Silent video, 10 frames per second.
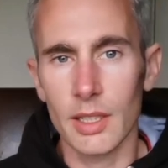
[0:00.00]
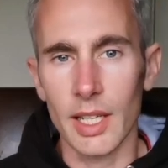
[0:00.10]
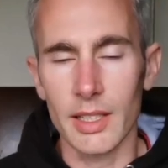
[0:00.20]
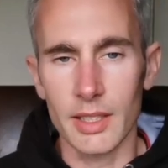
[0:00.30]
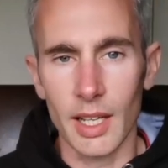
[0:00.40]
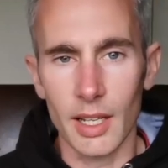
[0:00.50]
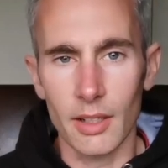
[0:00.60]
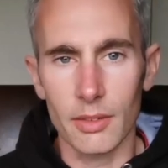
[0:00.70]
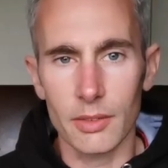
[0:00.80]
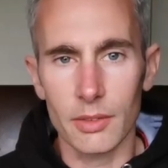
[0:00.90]
lay
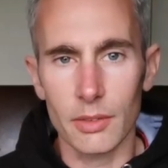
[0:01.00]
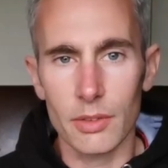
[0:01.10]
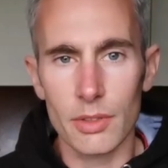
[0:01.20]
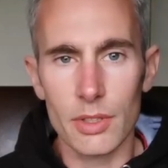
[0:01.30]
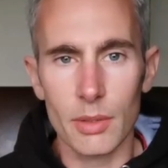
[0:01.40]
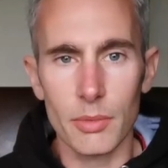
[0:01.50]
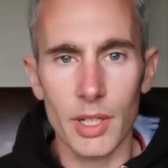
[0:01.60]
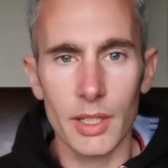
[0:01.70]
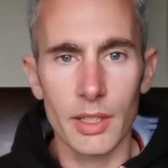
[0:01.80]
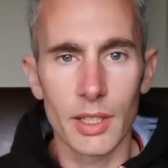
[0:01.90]
down, or just
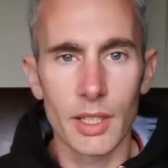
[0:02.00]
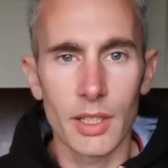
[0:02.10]
somewhere